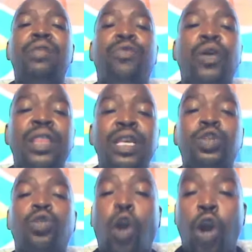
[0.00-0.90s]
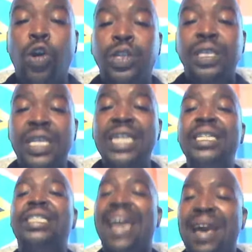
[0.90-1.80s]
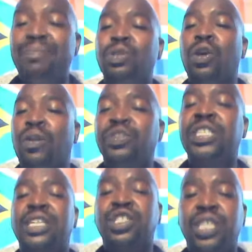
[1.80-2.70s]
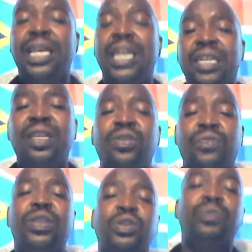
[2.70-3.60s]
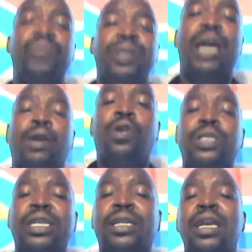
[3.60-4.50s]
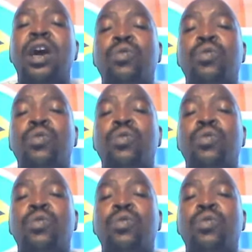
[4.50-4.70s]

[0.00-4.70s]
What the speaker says: for this court, in terms of Section 18 of the Superior Courts Act,